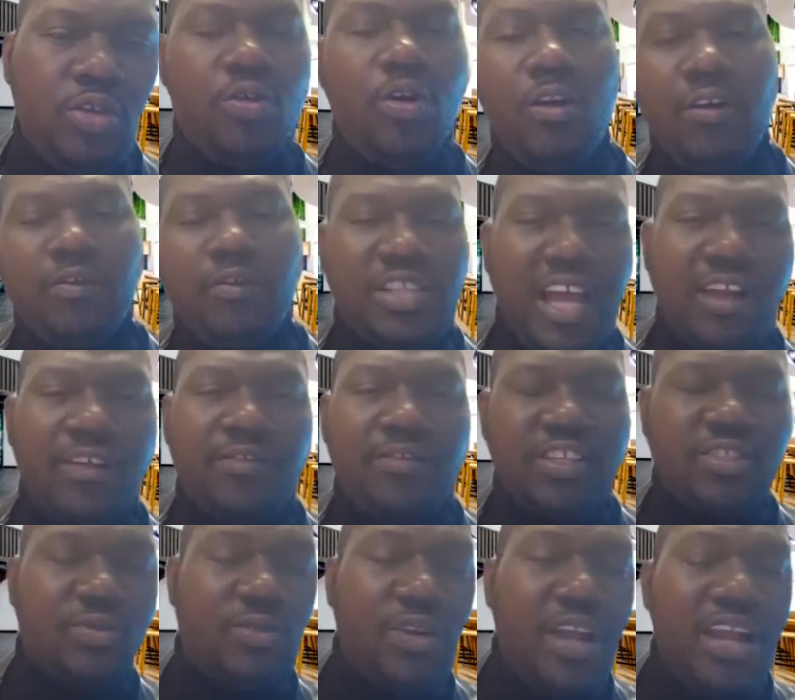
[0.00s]
of those kind of things,
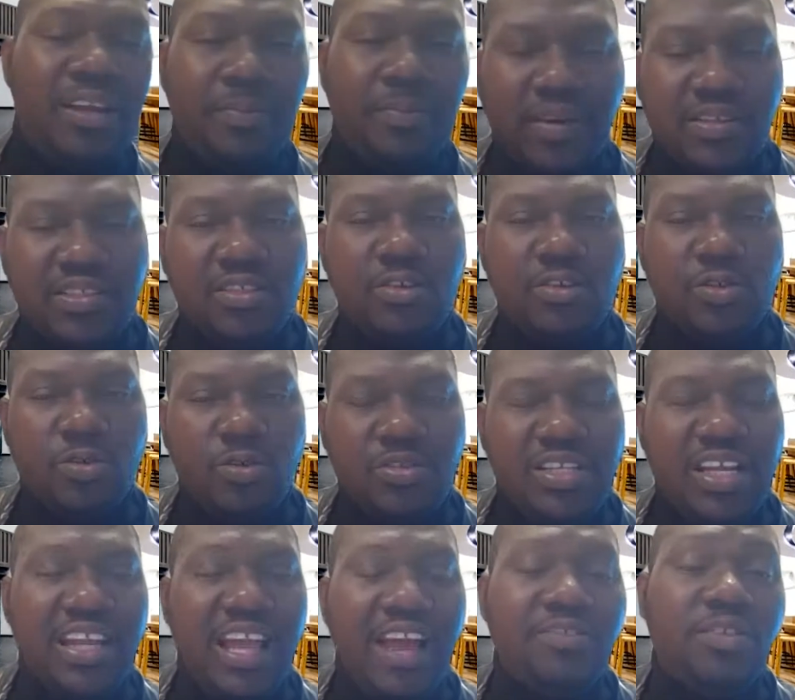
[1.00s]
so that the person also knows
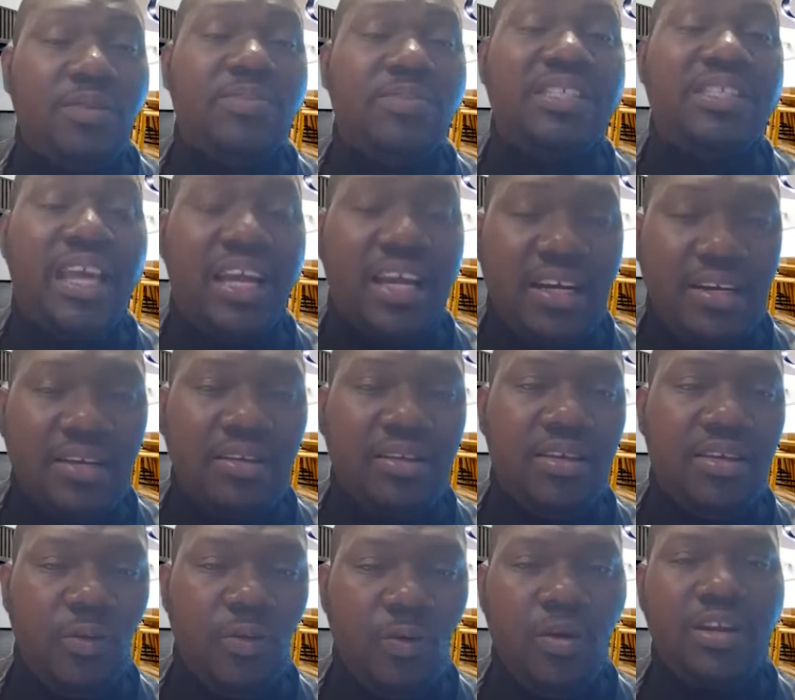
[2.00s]
that they have some stake
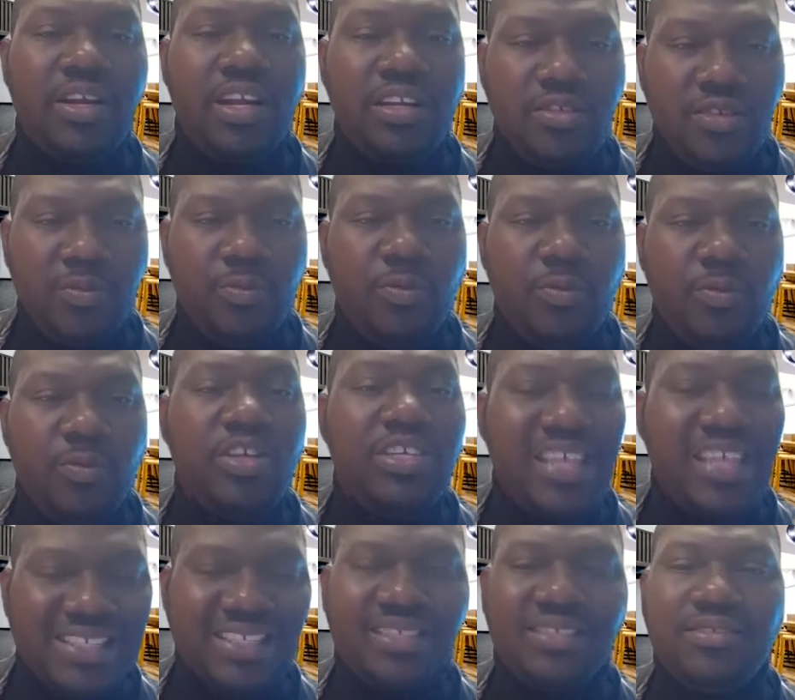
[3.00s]
in what they're doing. But
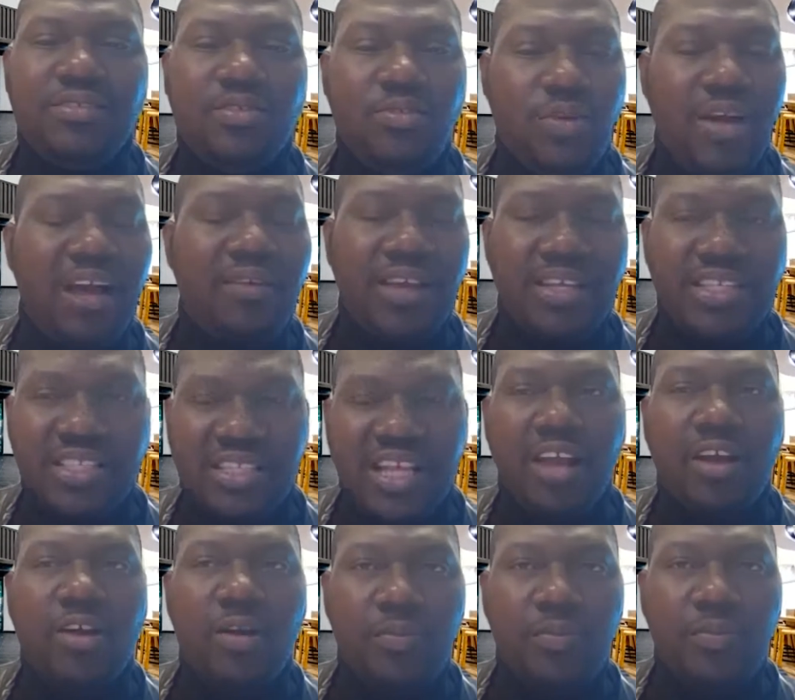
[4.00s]
yes, you can register a
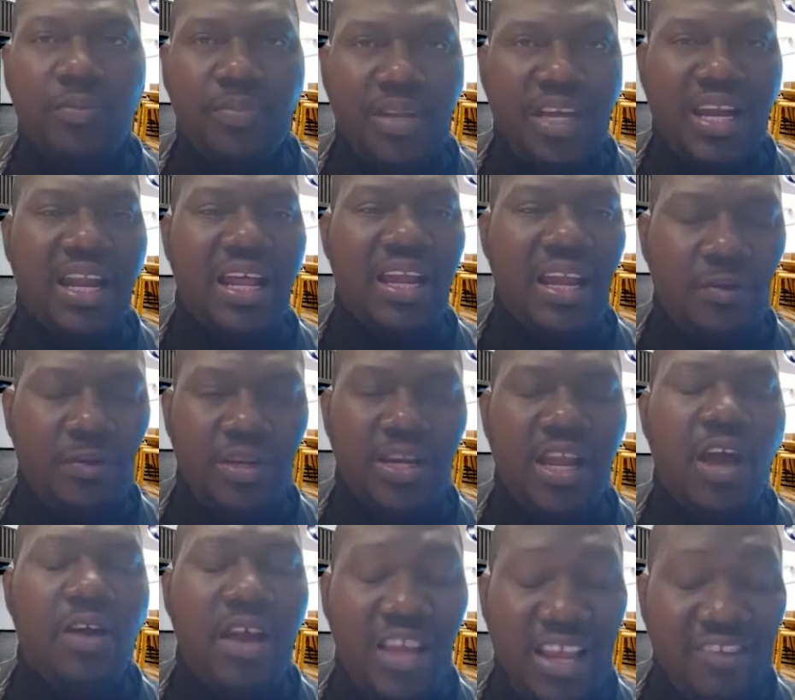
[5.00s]
company in Canada
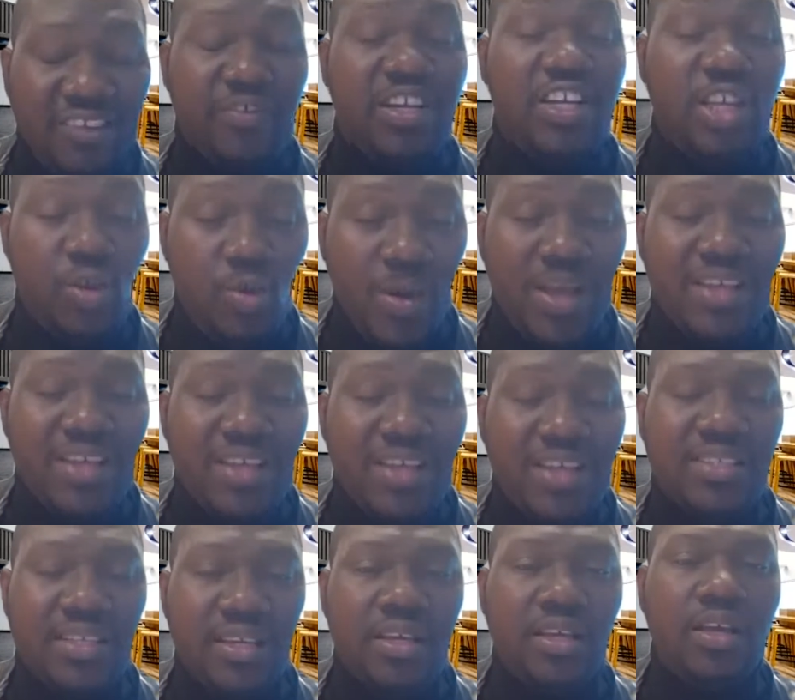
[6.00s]
and even the US
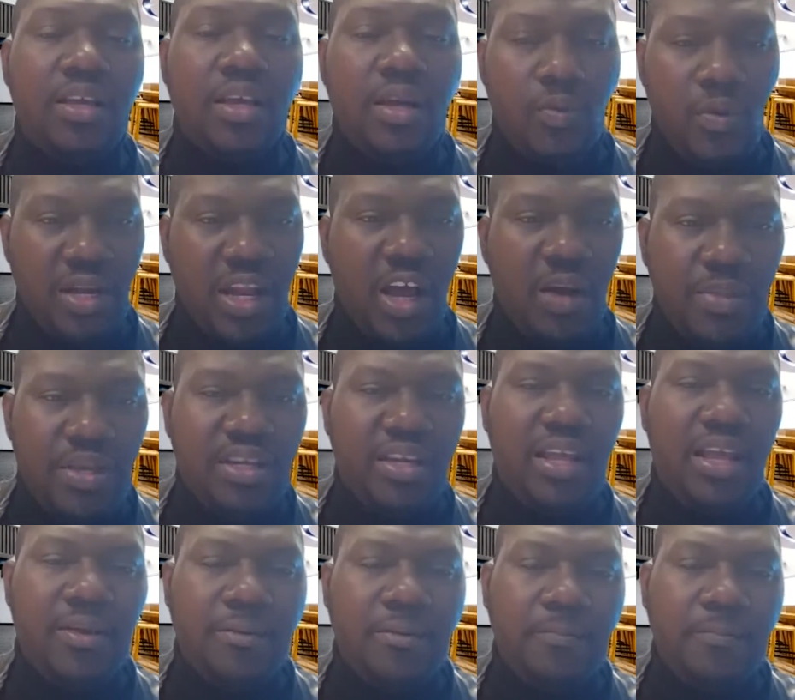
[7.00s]
without being there.